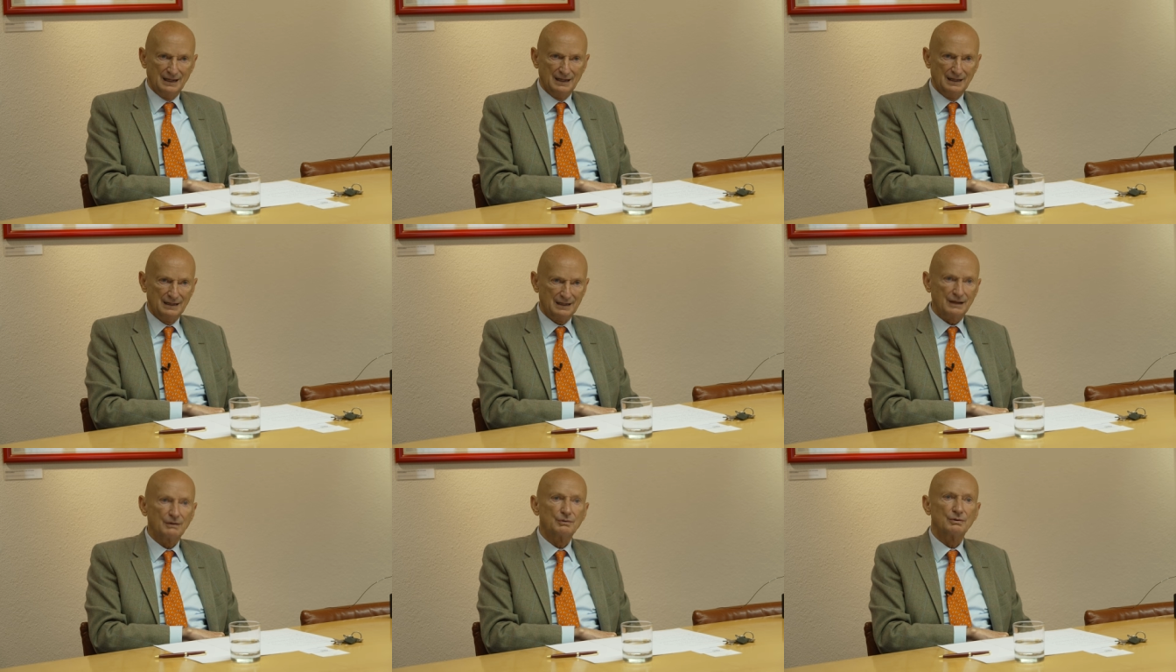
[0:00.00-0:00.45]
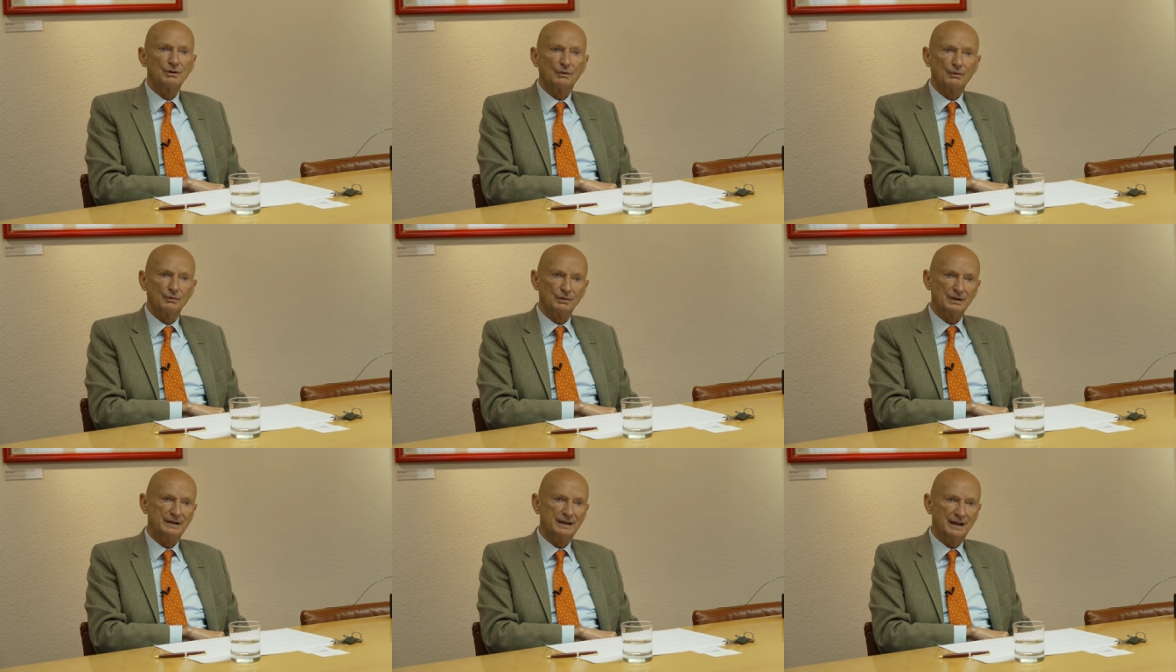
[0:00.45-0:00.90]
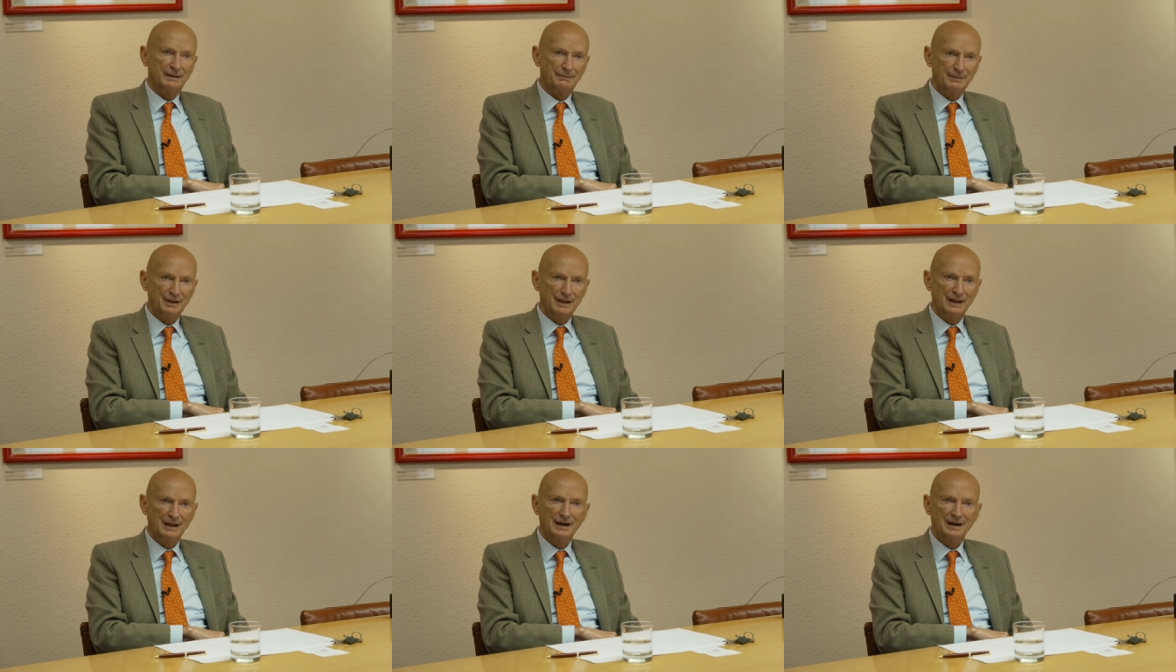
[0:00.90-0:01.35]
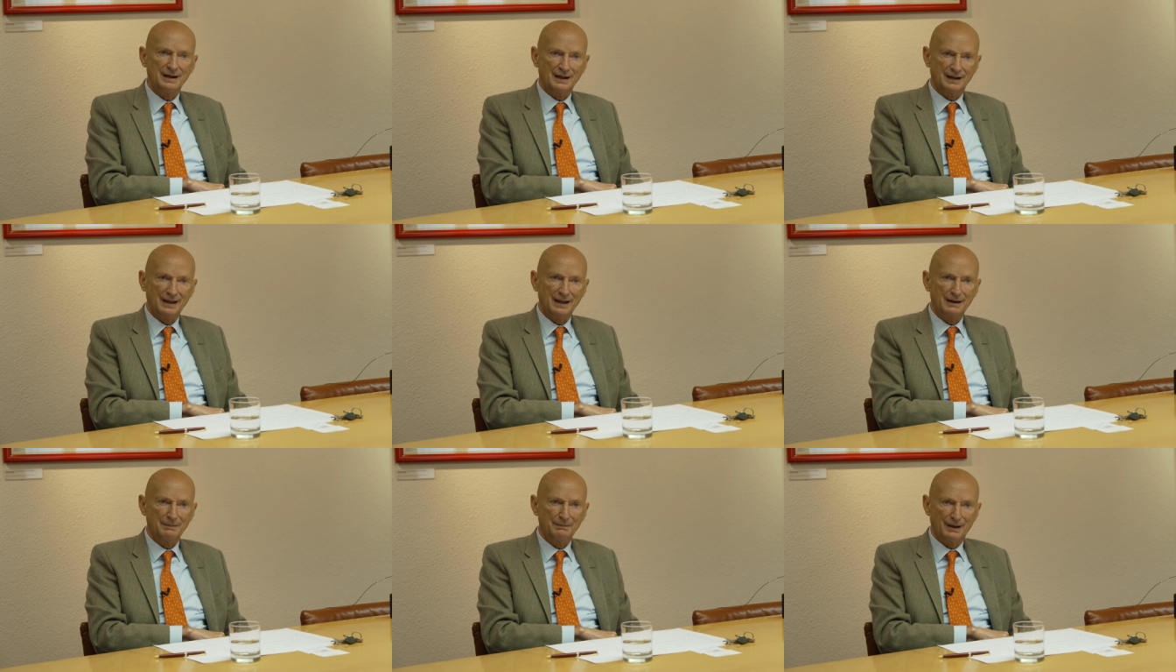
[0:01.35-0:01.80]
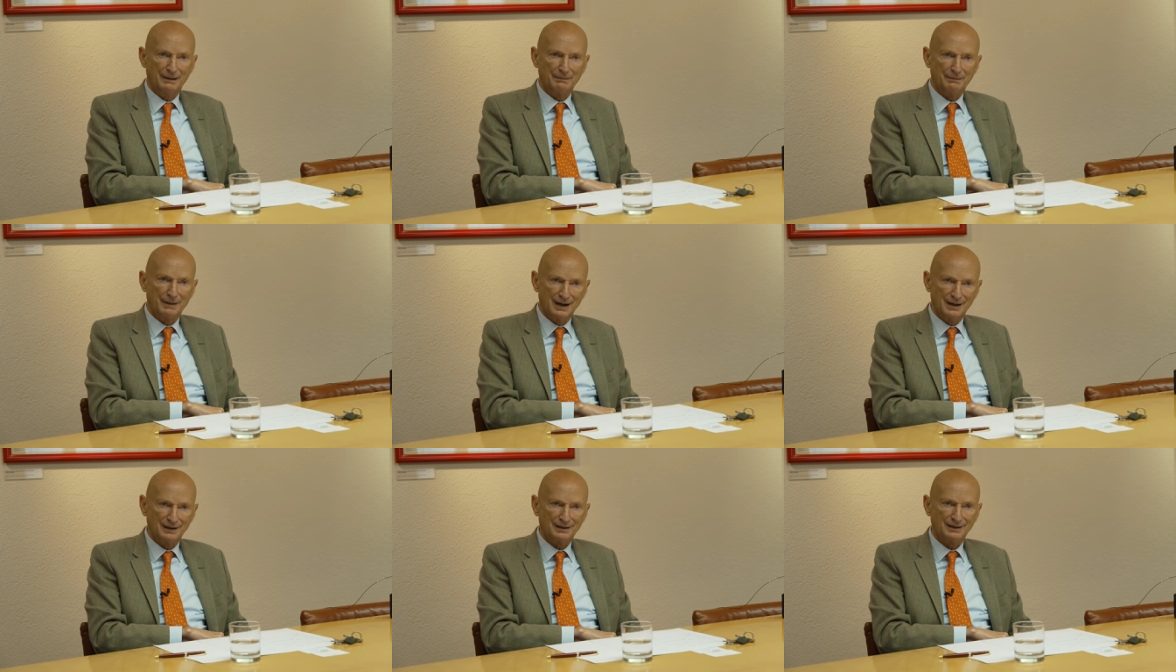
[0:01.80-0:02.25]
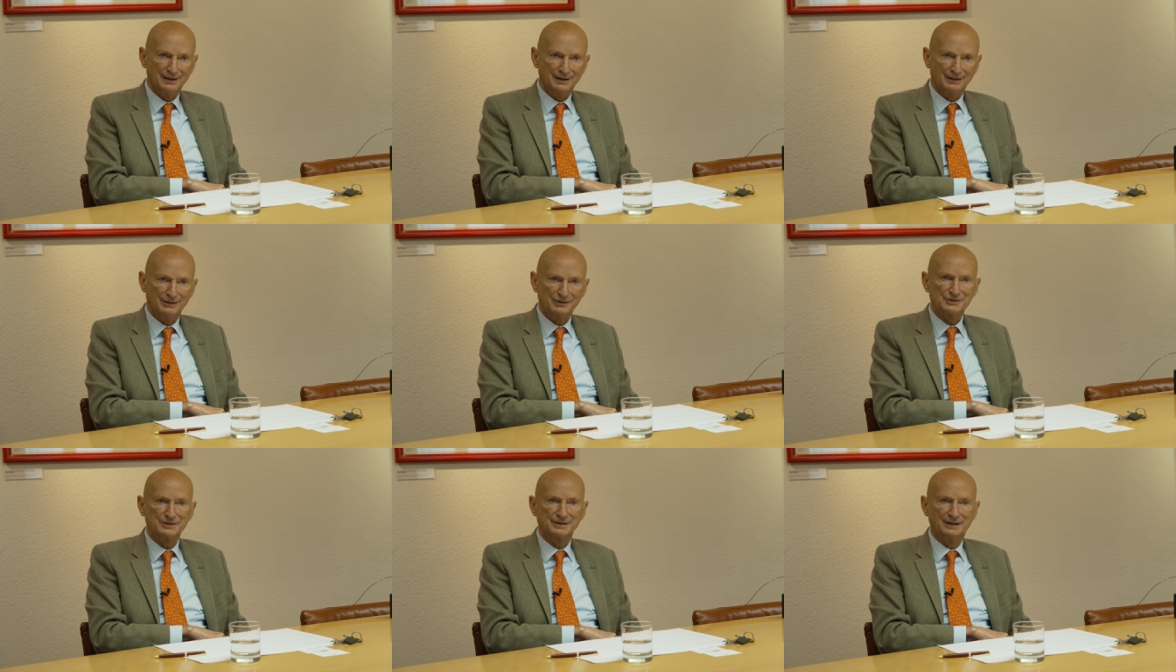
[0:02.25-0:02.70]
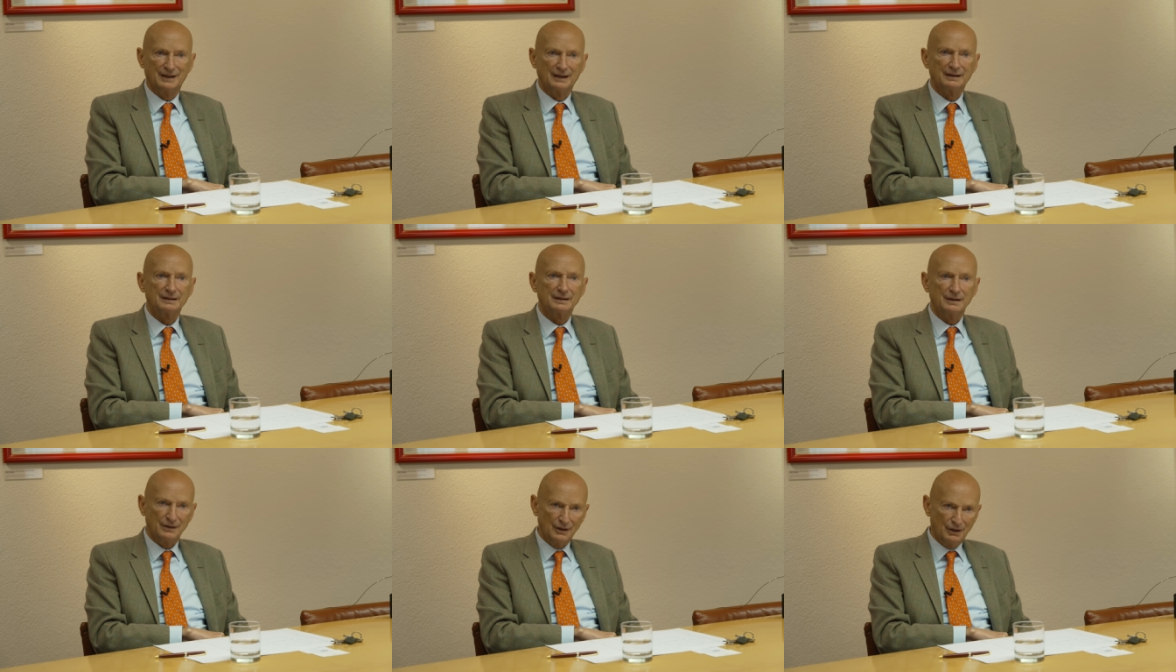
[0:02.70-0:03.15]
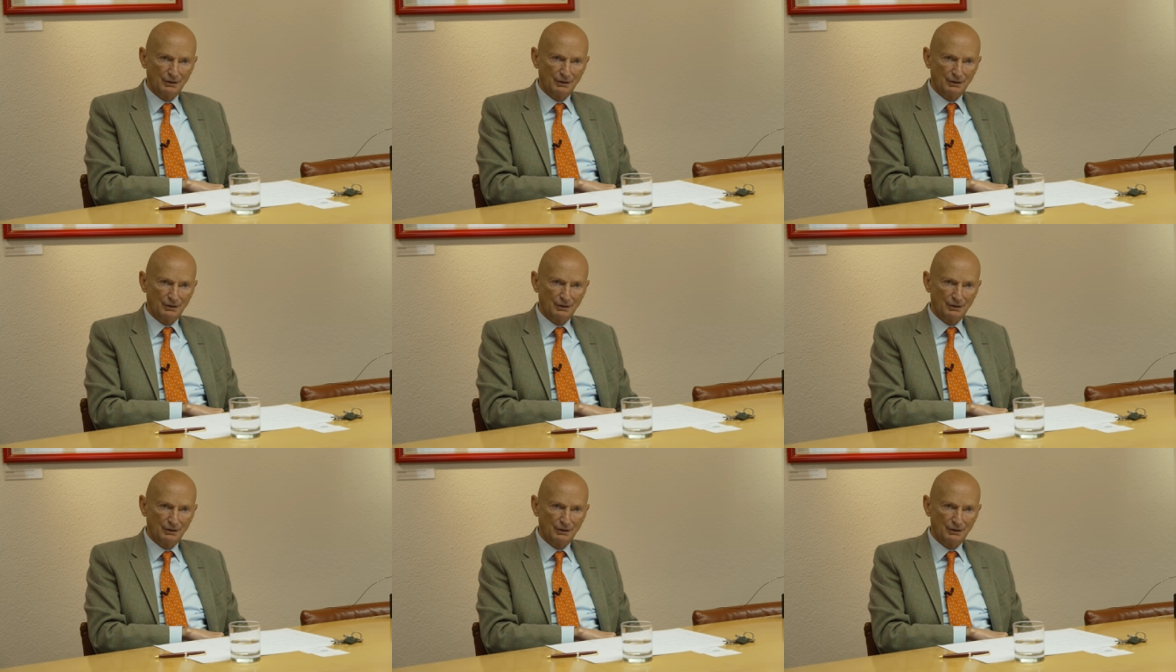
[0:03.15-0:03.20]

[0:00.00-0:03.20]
It could only then be healed again by markets that